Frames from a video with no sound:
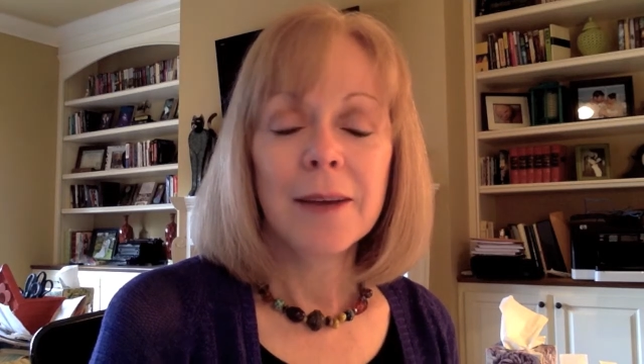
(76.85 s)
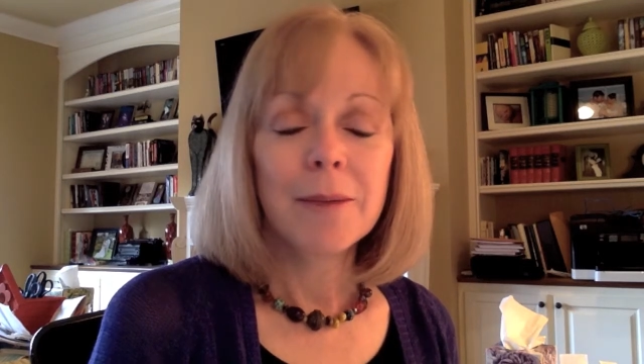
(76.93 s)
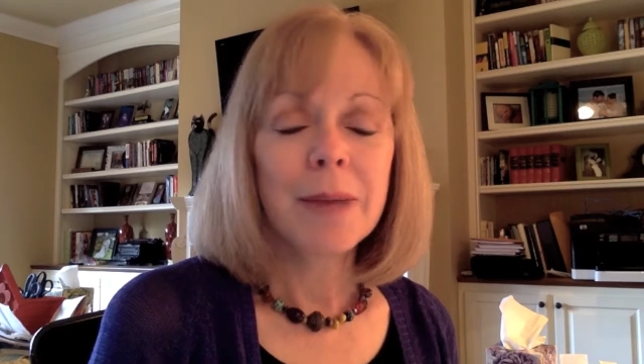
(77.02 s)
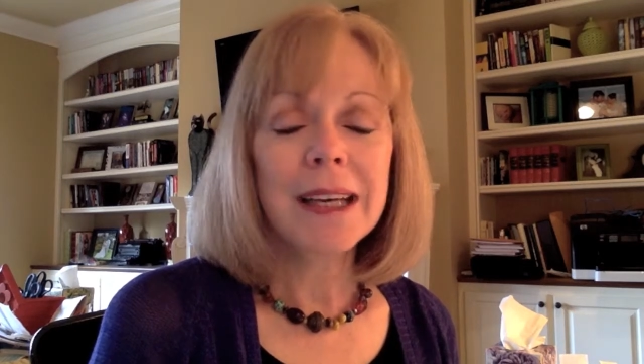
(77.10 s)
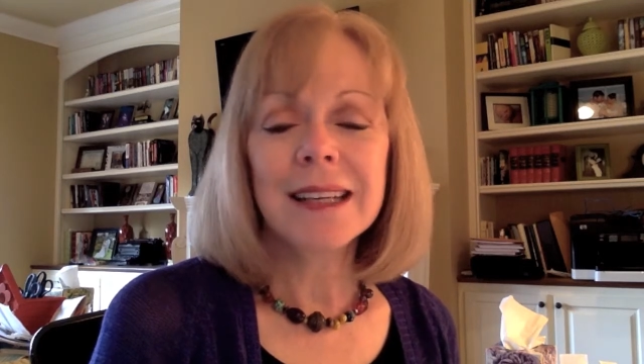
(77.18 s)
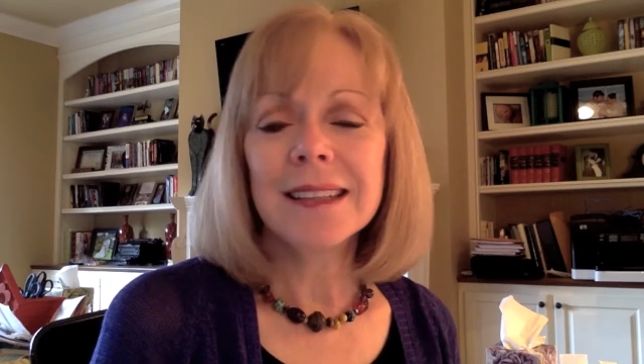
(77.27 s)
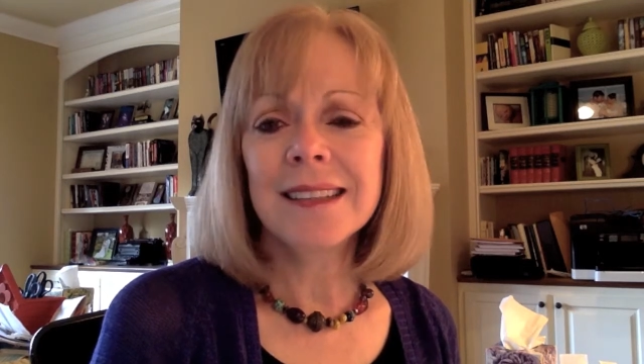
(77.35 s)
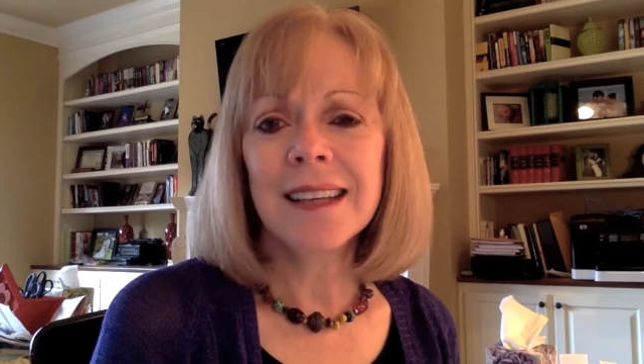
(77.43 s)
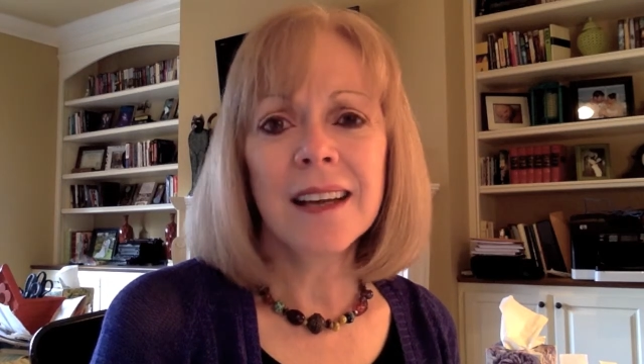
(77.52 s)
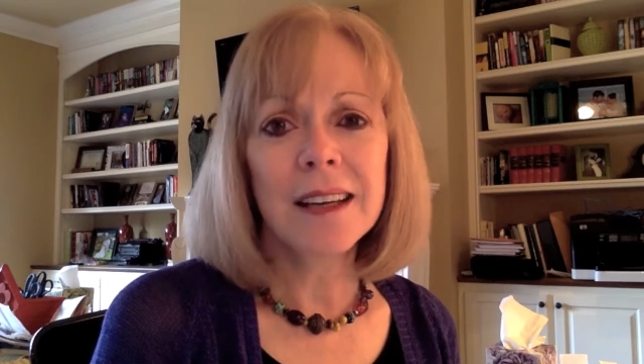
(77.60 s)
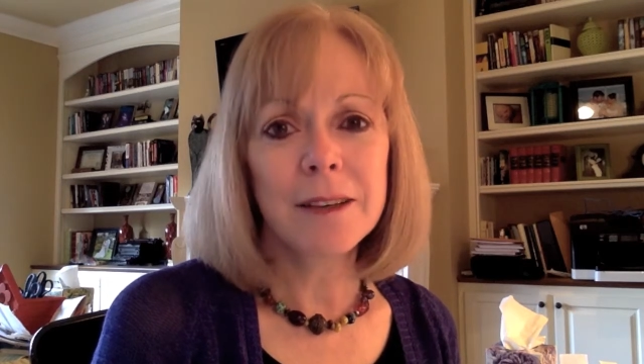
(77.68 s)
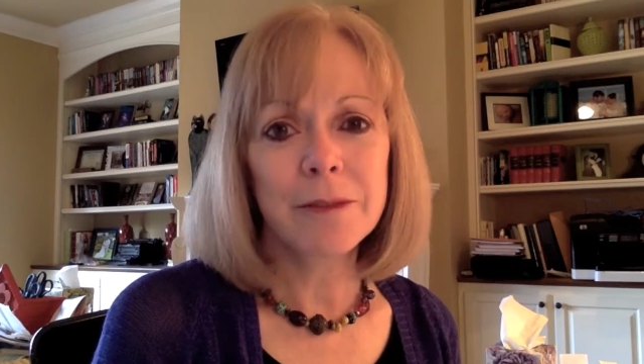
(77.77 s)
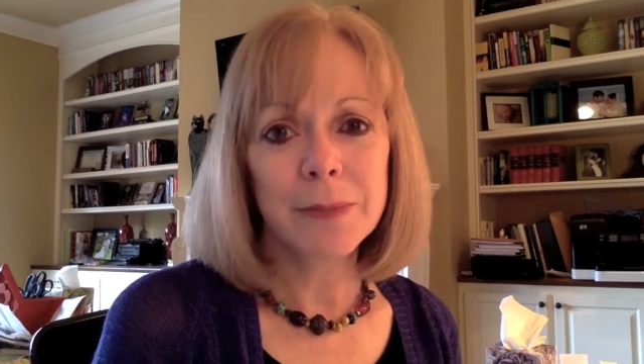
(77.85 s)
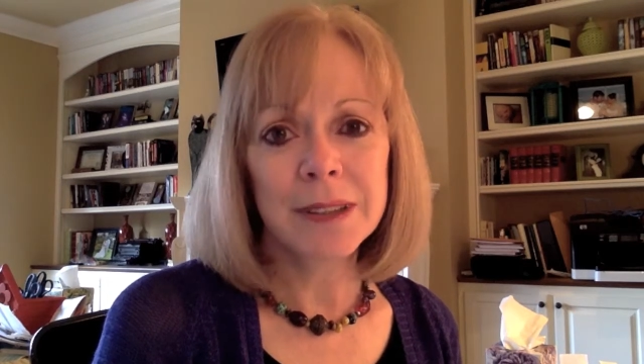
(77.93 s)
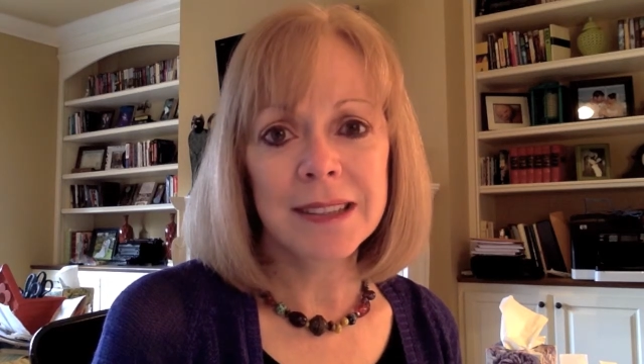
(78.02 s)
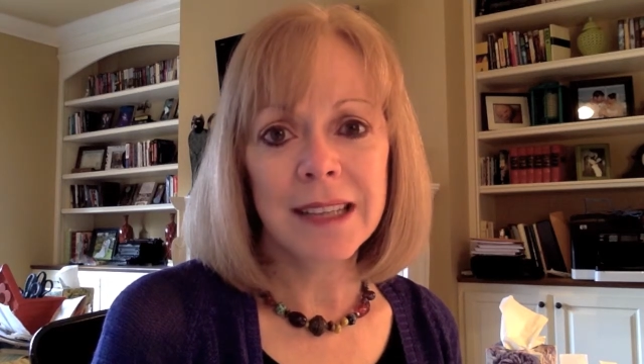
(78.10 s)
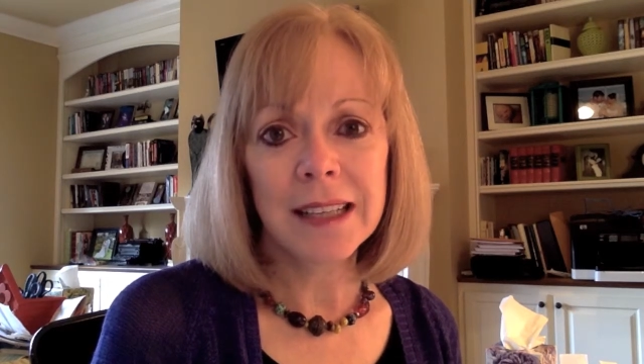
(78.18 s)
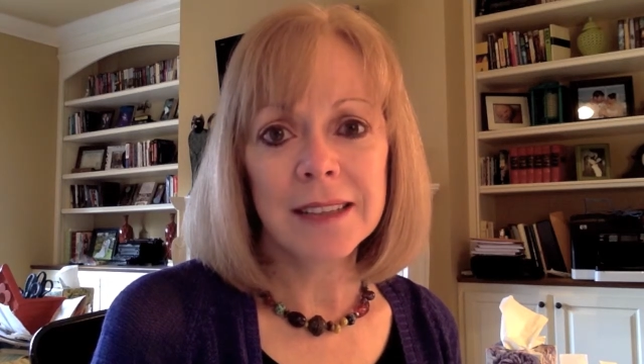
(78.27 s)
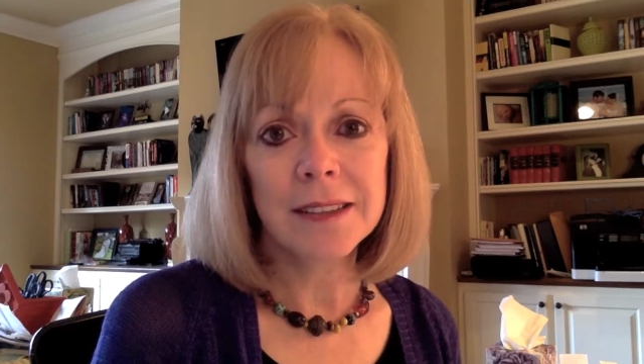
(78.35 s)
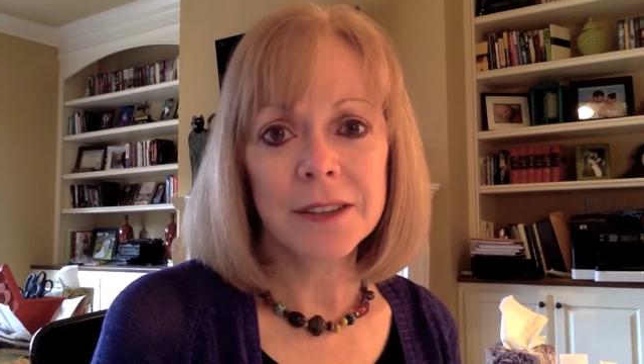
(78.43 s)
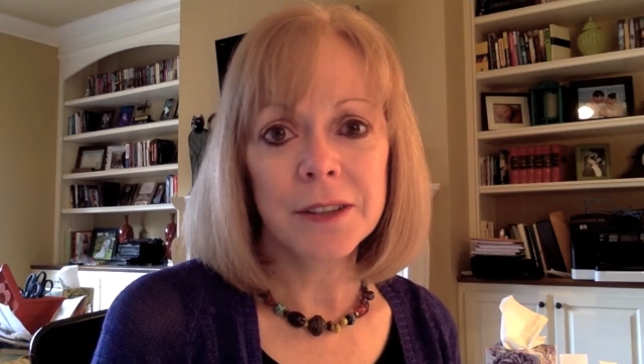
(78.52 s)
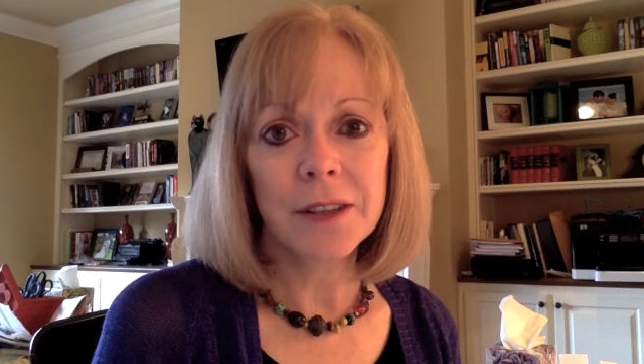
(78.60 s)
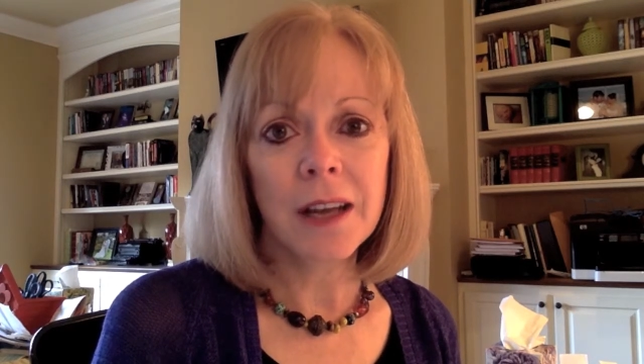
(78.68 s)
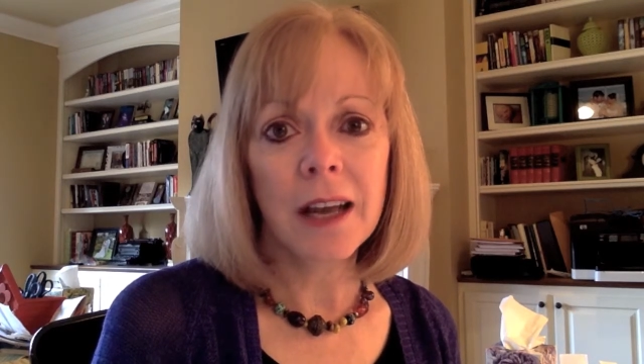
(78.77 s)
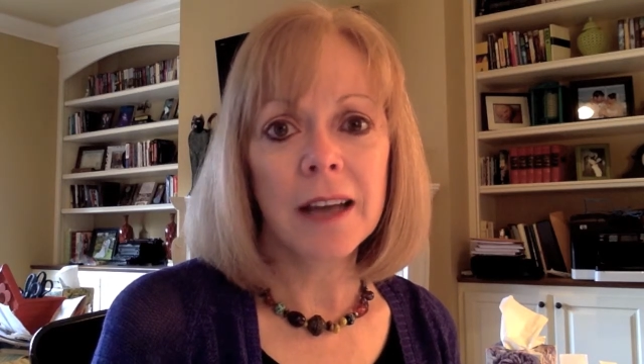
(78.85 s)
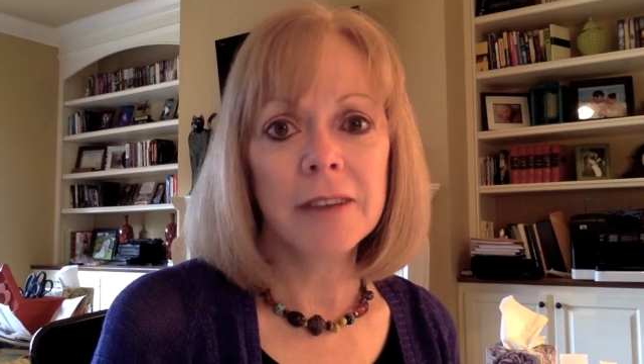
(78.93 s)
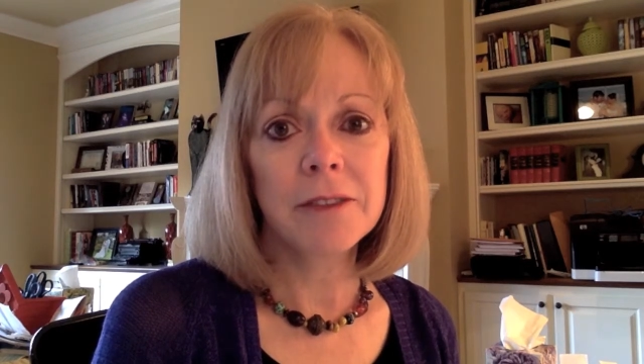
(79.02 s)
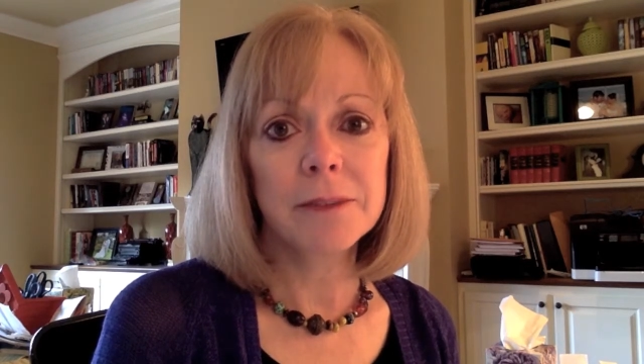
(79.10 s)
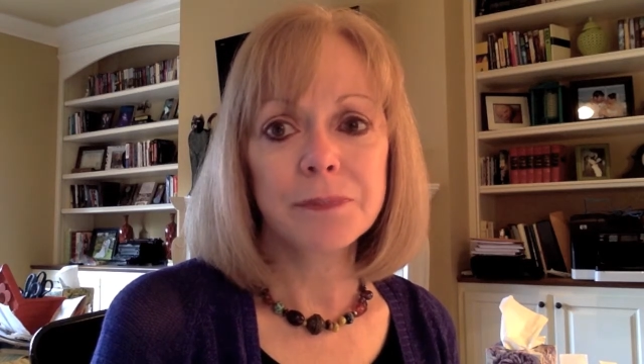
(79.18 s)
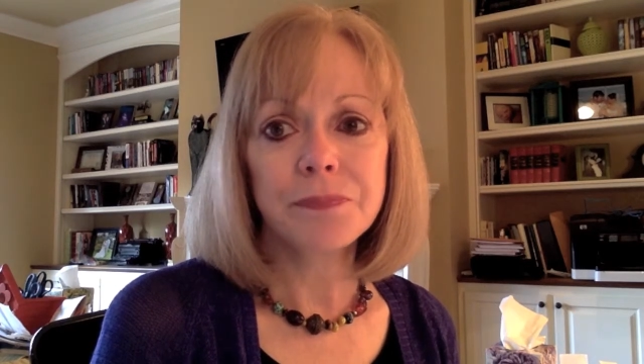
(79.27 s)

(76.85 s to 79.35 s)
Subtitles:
made a ton of mistakes in her life.